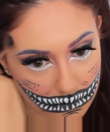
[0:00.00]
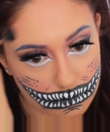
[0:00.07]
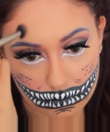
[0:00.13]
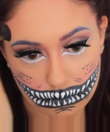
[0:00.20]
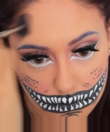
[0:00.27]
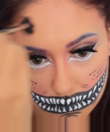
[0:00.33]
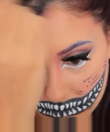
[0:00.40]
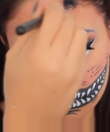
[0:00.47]
So
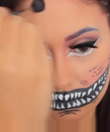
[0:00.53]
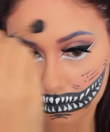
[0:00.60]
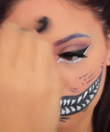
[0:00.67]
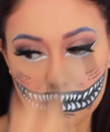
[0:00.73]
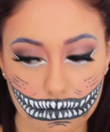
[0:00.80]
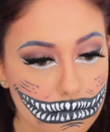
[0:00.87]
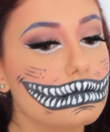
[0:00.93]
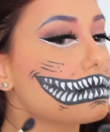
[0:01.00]
all along the
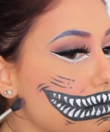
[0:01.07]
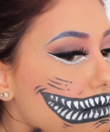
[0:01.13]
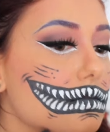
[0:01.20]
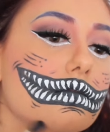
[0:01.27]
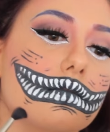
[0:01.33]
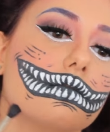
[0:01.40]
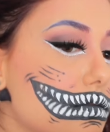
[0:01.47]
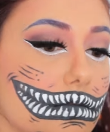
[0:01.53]
forehead, I'm
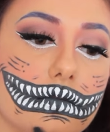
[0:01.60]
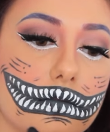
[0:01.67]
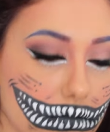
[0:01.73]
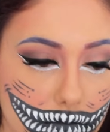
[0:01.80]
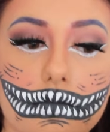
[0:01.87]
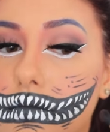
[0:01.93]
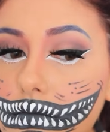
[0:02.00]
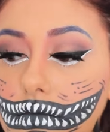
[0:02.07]
blending it,
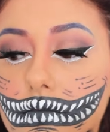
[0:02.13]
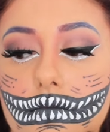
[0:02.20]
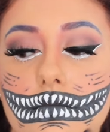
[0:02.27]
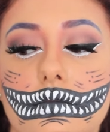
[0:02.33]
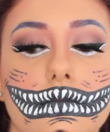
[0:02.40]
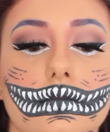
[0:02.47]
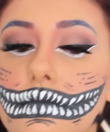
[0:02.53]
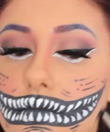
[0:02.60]
and
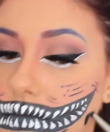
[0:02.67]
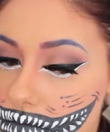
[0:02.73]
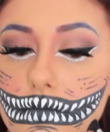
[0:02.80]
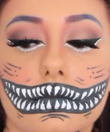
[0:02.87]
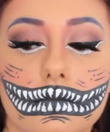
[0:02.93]
along the